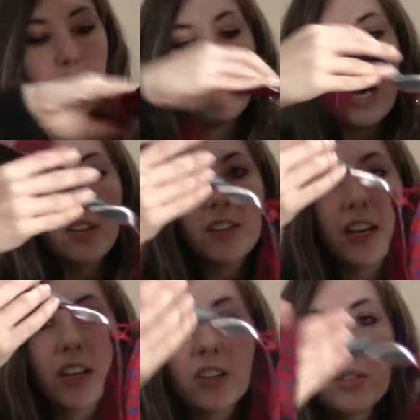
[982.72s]
belt
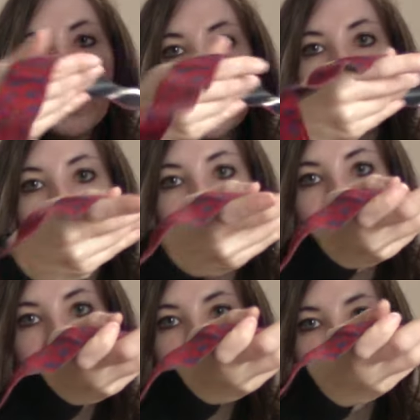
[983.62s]
that goes with it that
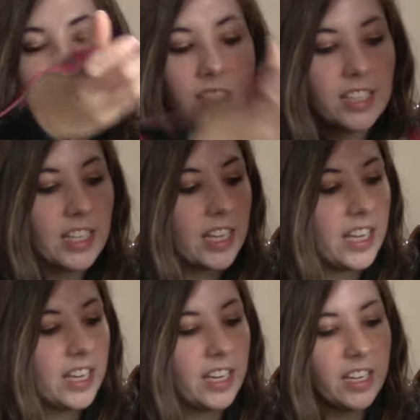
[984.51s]
matches. Like
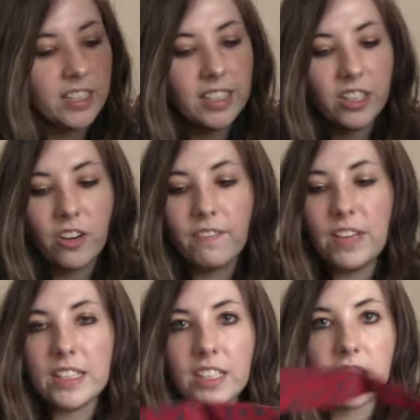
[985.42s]
it is like your
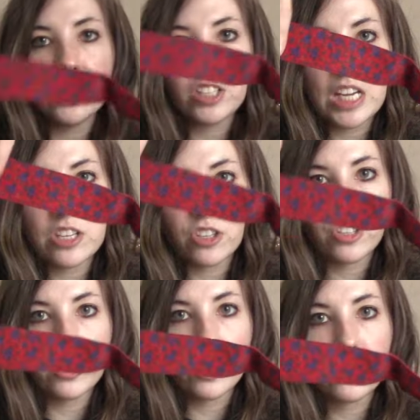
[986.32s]
vintage
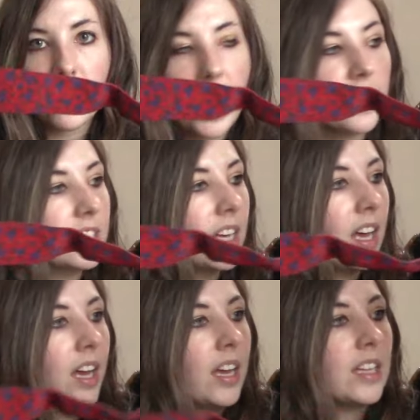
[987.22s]
teacher's dress.
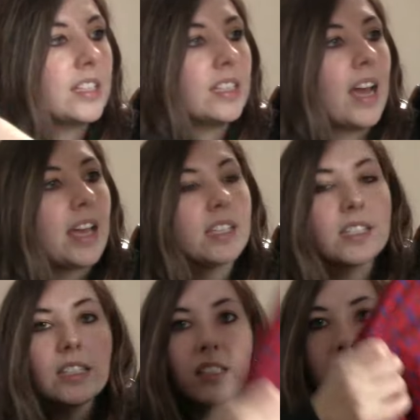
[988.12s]
It's a nice
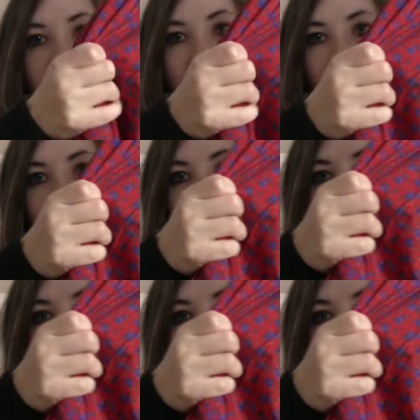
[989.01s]
ditzy floral